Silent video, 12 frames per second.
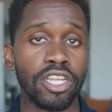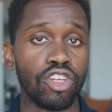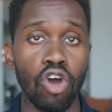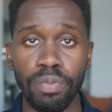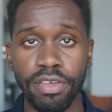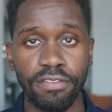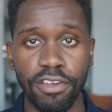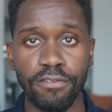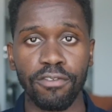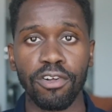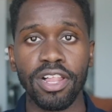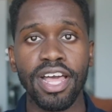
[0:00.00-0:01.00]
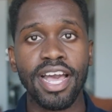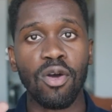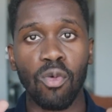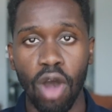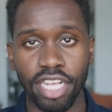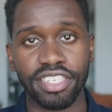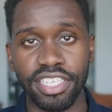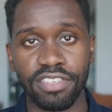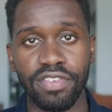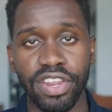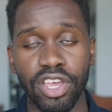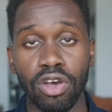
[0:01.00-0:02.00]
don't be fearful, watch these
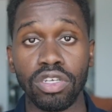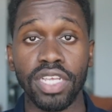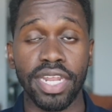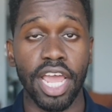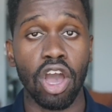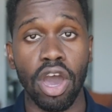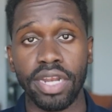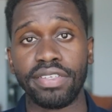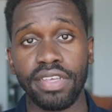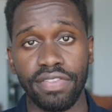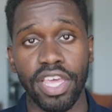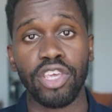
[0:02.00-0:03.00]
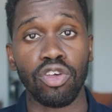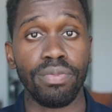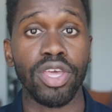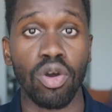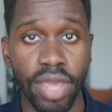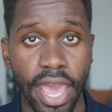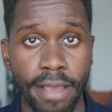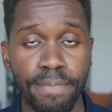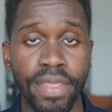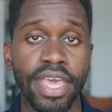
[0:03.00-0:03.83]
videos, and I honestly think you'll be okay.